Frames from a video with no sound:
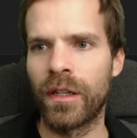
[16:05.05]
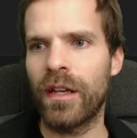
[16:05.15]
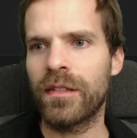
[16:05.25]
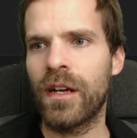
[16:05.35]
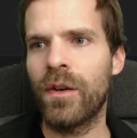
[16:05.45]

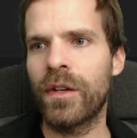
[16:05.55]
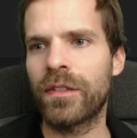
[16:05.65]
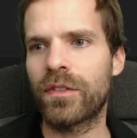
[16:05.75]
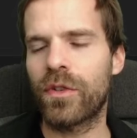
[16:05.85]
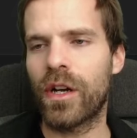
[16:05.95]
as our
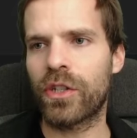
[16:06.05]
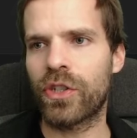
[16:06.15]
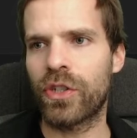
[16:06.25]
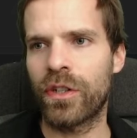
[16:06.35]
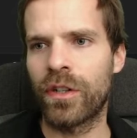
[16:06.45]

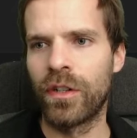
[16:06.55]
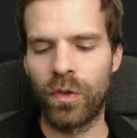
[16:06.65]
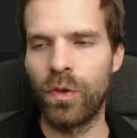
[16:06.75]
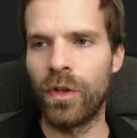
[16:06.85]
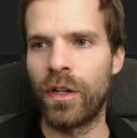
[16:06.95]
instruction,
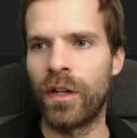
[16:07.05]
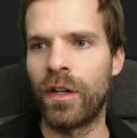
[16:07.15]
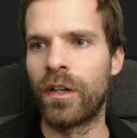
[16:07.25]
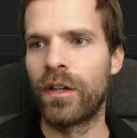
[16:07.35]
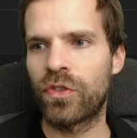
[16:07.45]
do
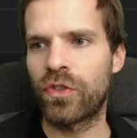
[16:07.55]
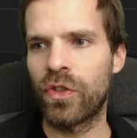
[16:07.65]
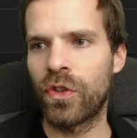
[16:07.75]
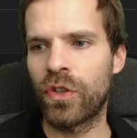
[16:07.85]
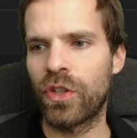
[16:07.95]
a
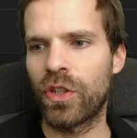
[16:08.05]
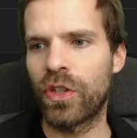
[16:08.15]
sync.